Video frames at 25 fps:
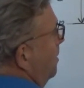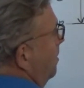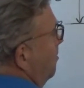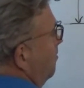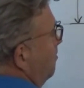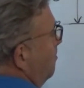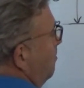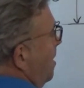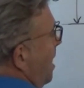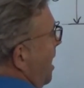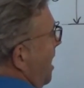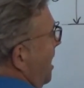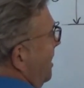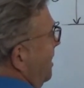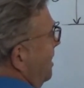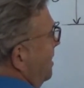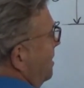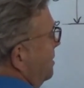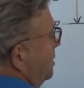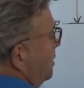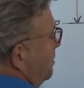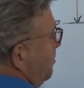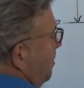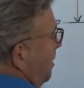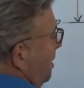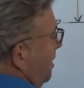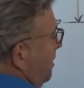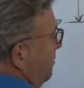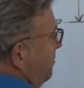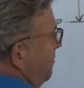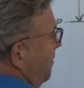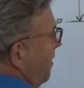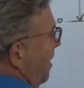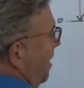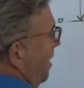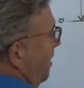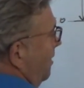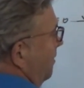minus P
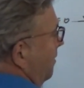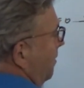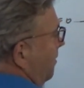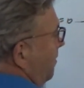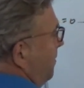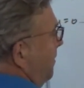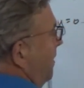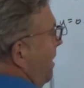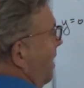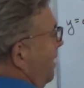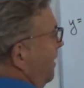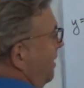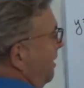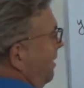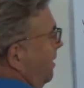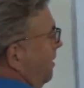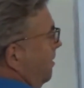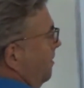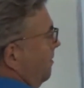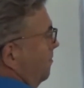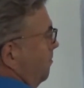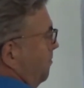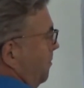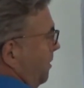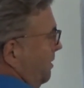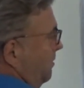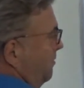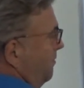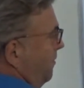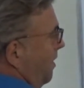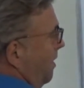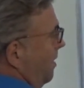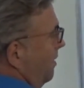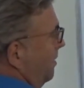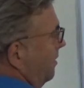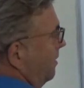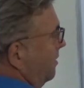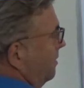final. P
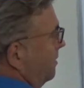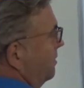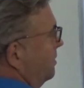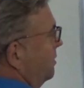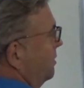final is